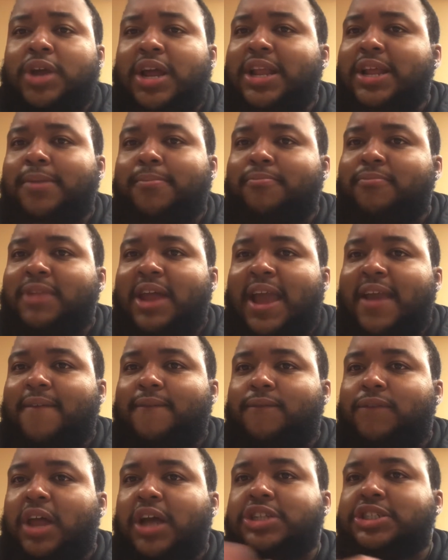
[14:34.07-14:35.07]
They didn't like
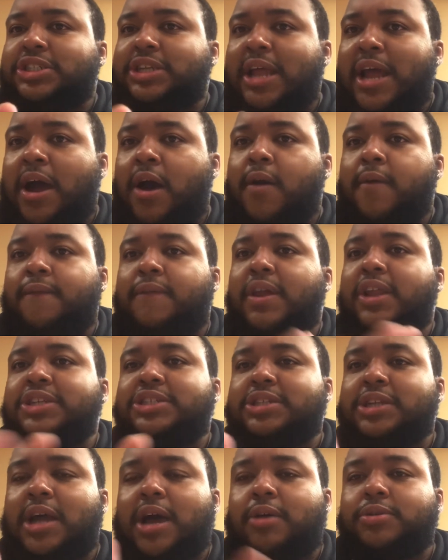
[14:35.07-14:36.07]
flush it out,
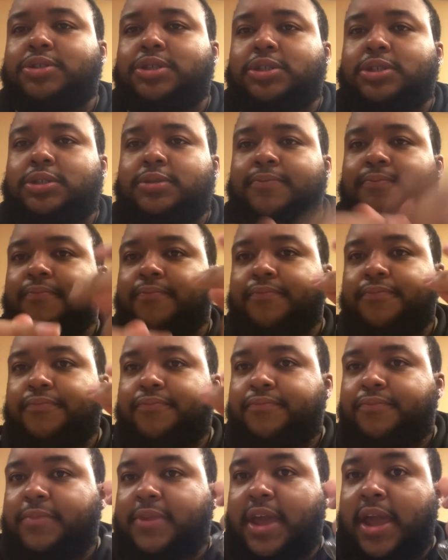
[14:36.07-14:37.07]
finish it out, just
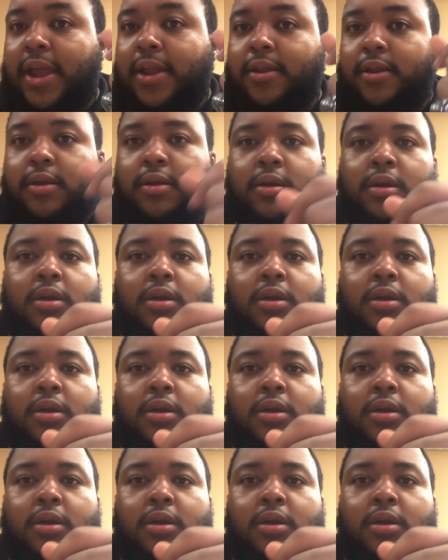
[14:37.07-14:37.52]
end.